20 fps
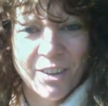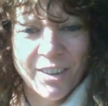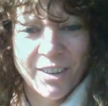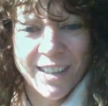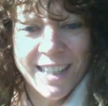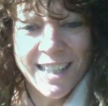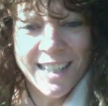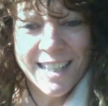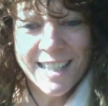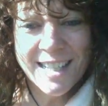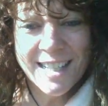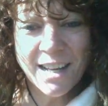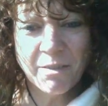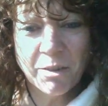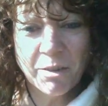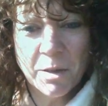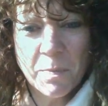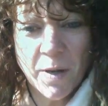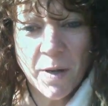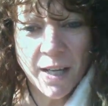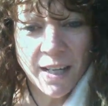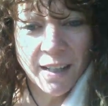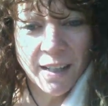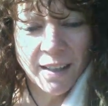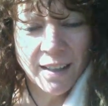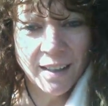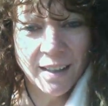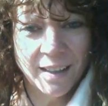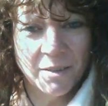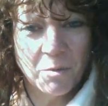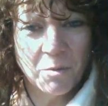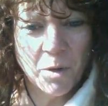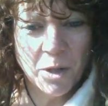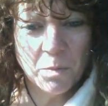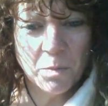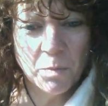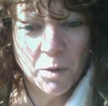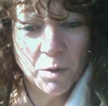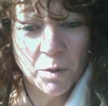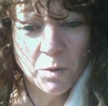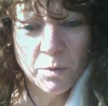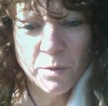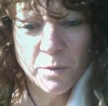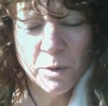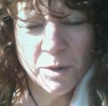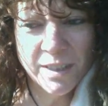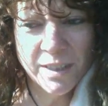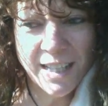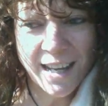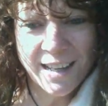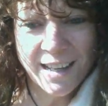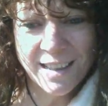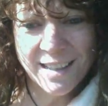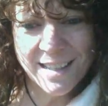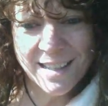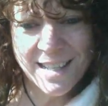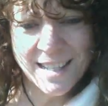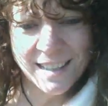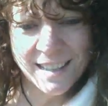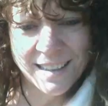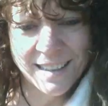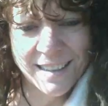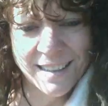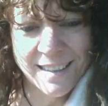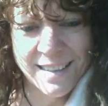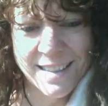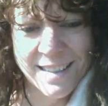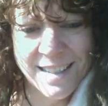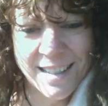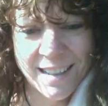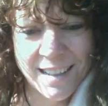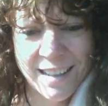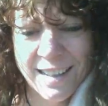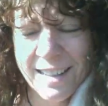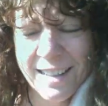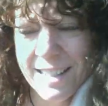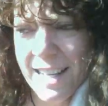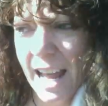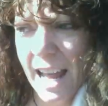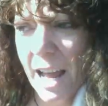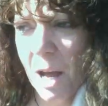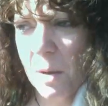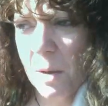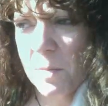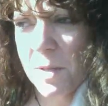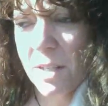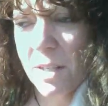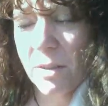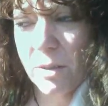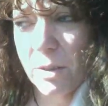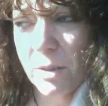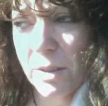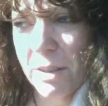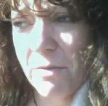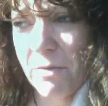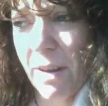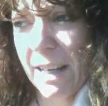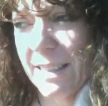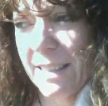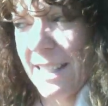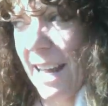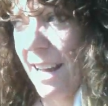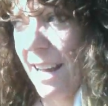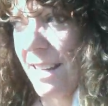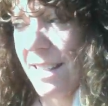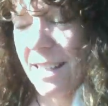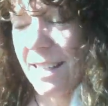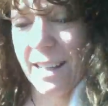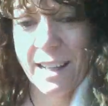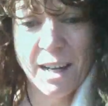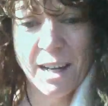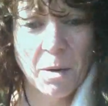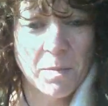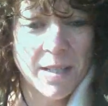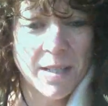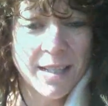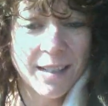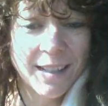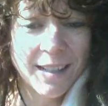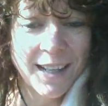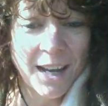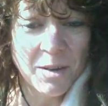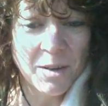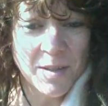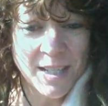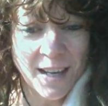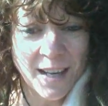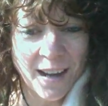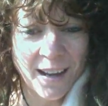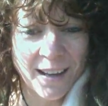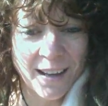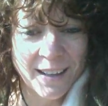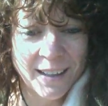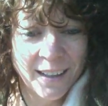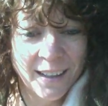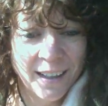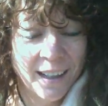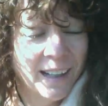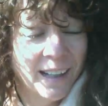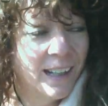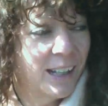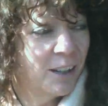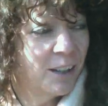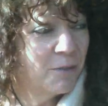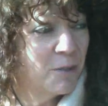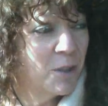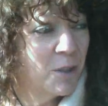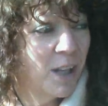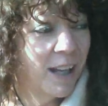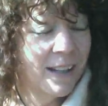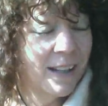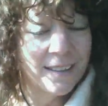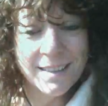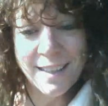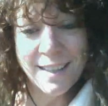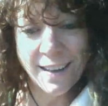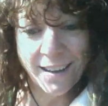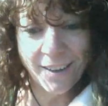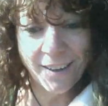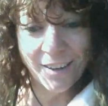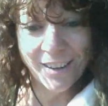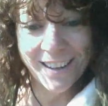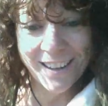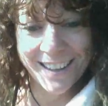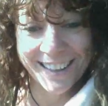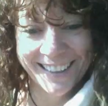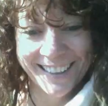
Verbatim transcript: Greetings, everybody. What a beautiful day this is. It is absolutely fantastic, and I'm sitting outside, if you can't tell,